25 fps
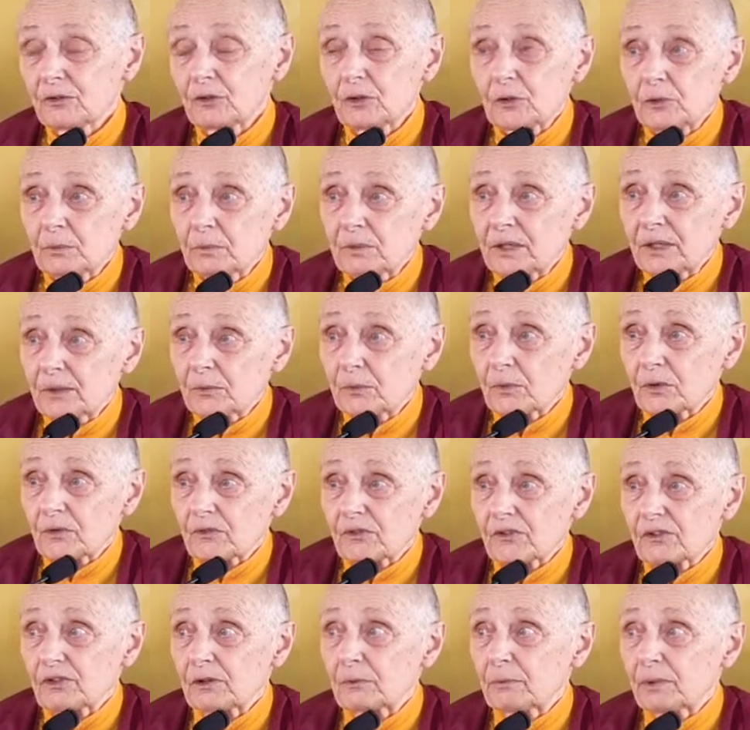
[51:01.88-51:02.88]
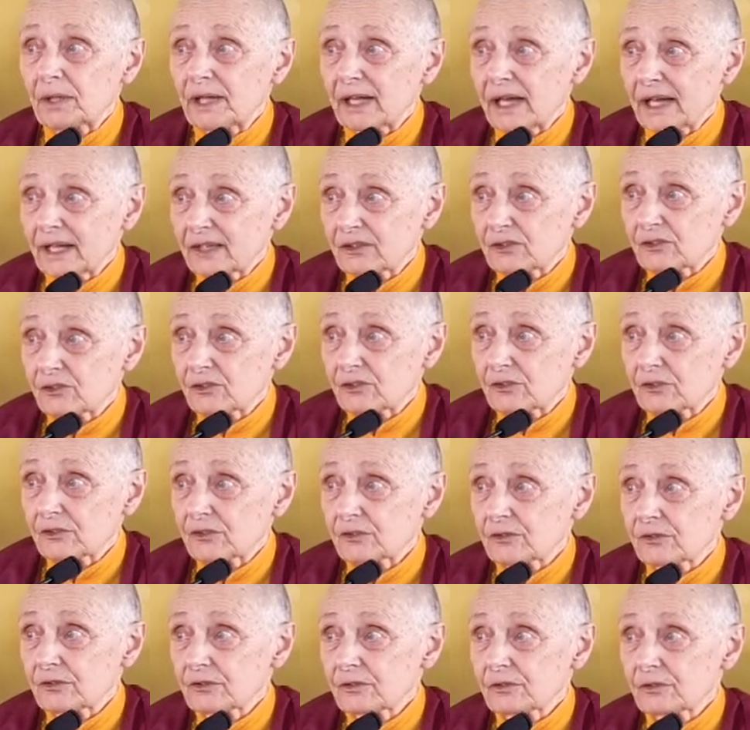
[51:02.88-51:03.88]
Nobody wants to be
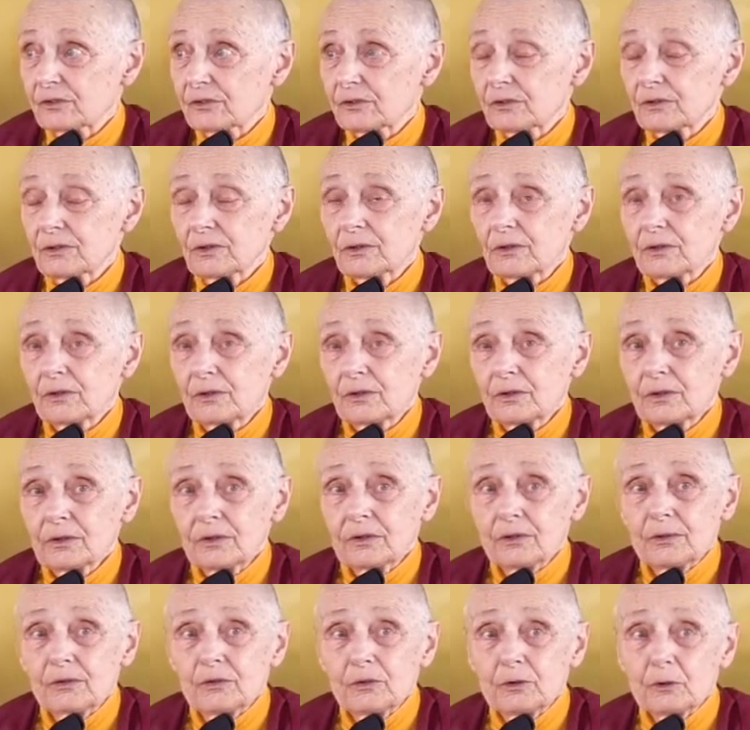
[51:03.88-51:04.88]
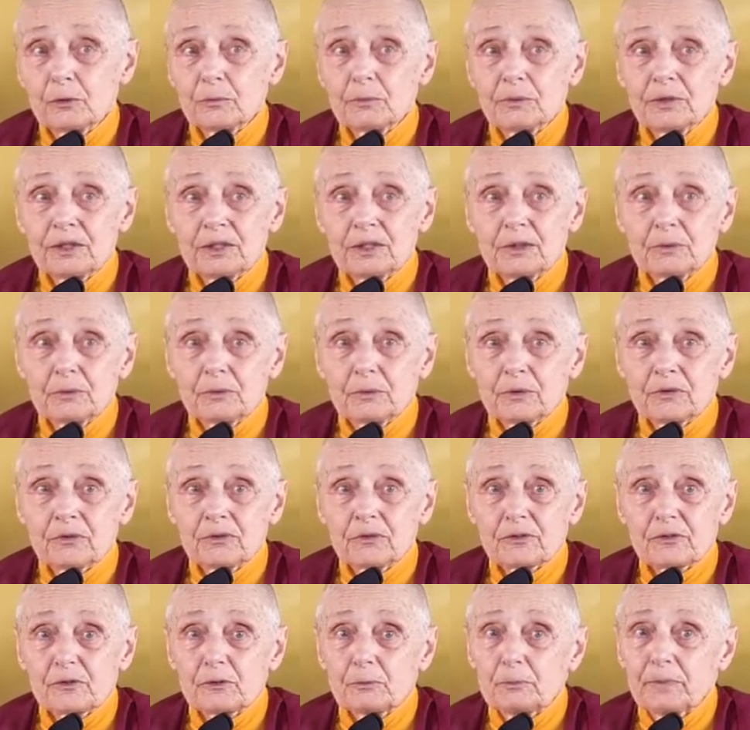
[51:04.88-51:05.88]
anxious. Nobody
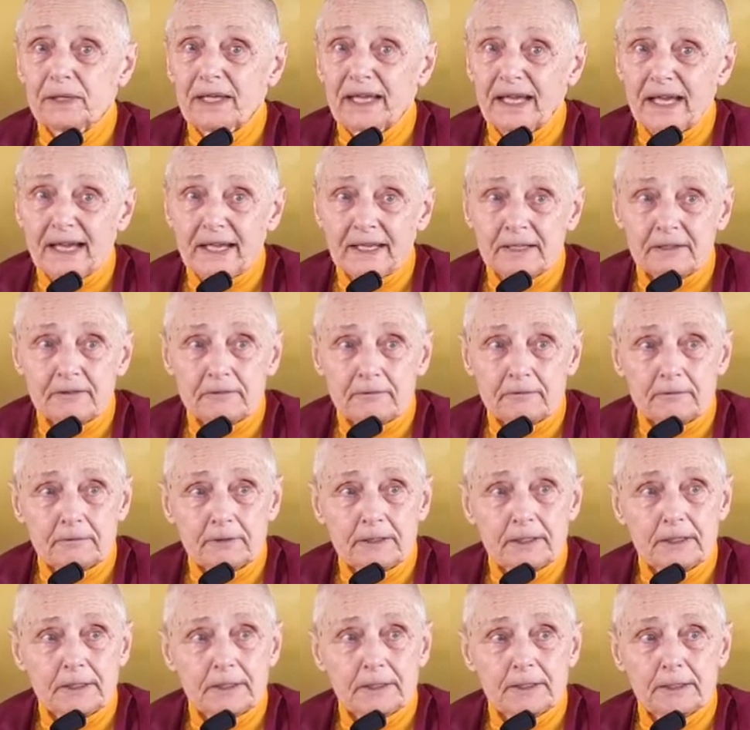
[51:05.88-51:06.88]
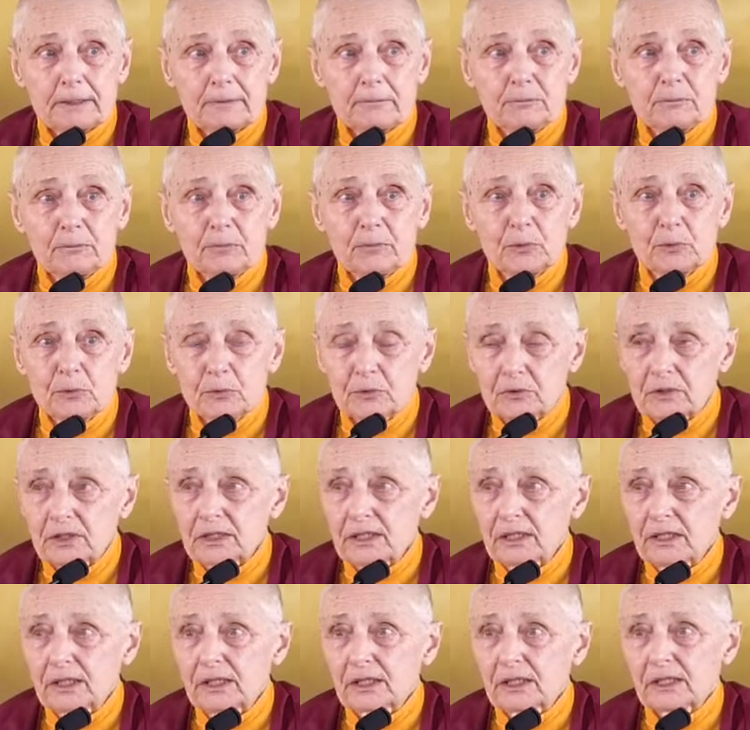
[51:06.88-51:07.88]
wants to be angry and
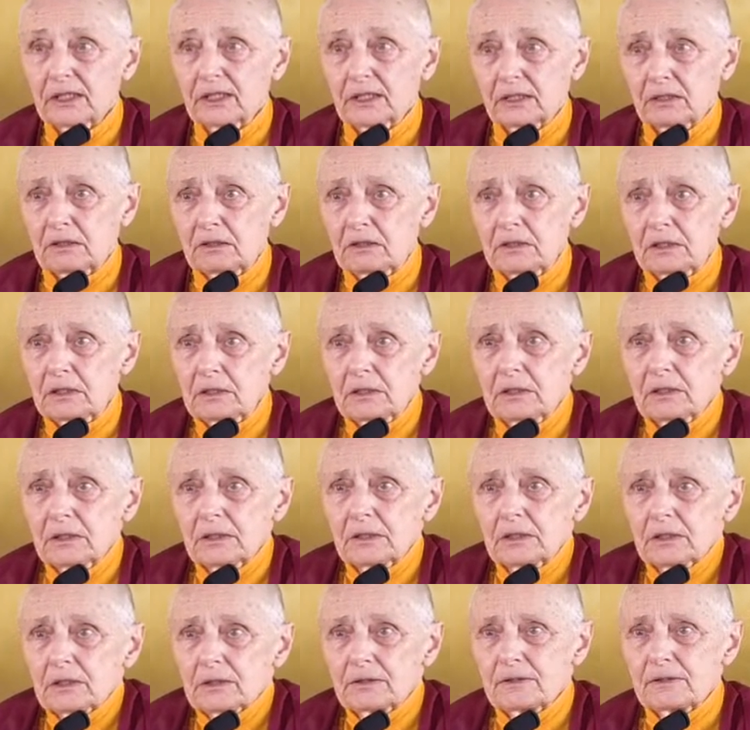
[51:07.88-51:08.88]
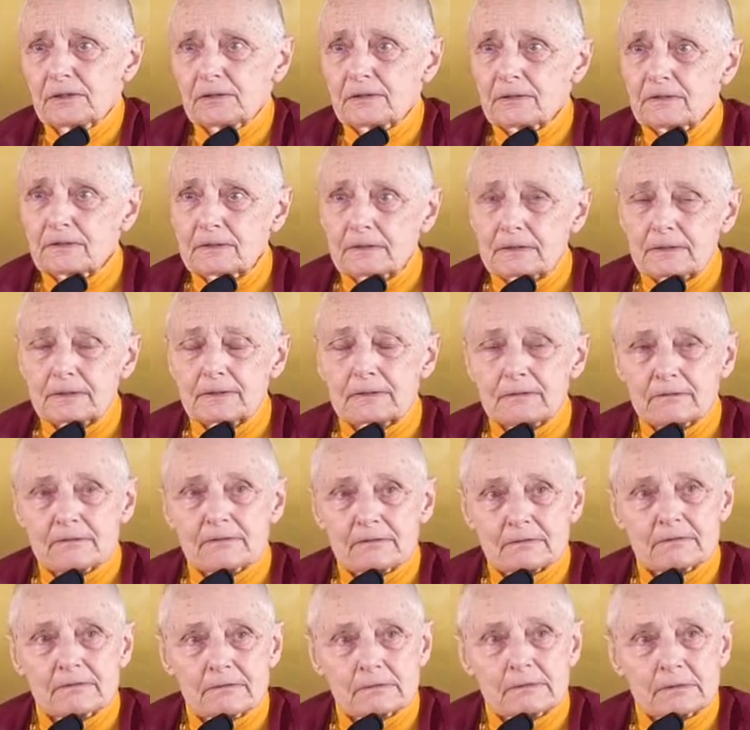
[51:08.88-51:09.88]
moody and just
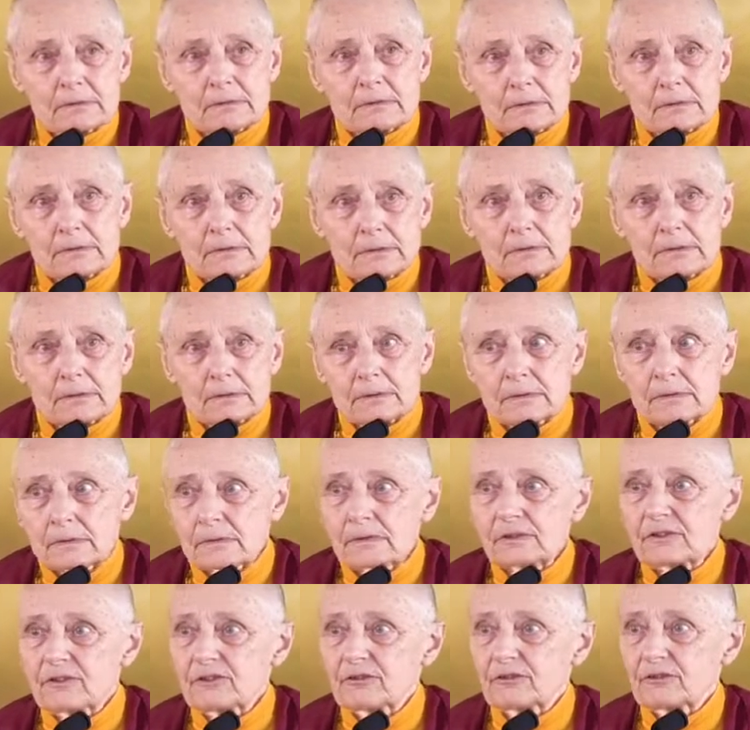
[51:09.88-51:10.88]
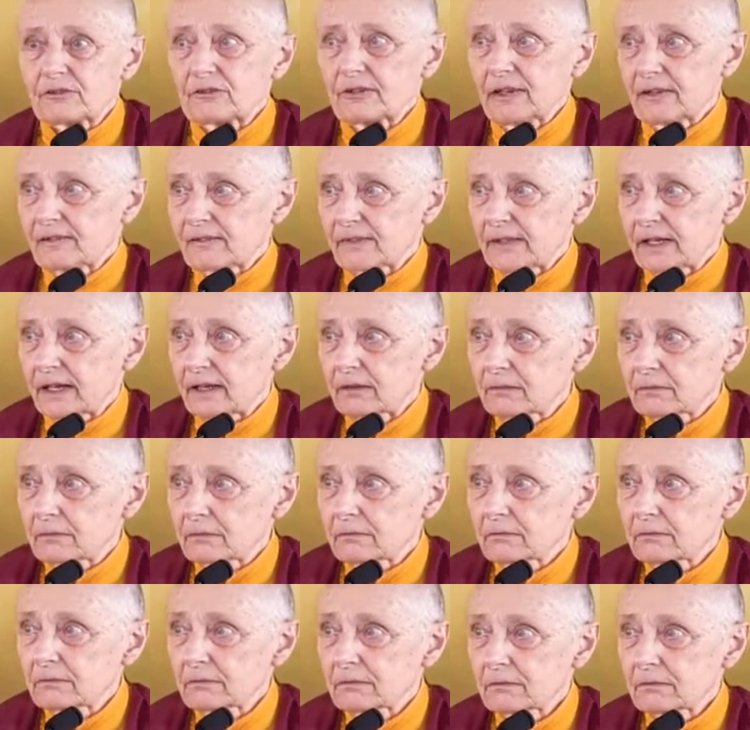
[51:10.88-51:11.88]
stressed out.